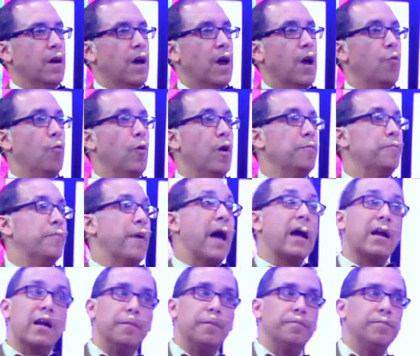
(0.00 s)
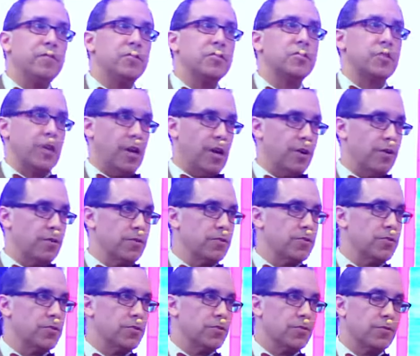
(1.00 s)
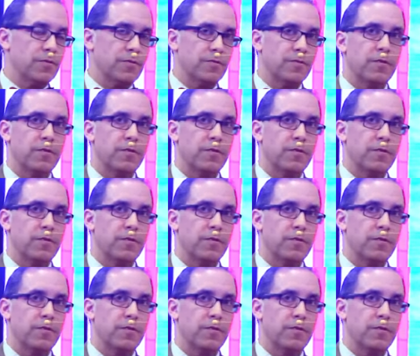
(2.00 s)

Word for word: I went back up the stairs,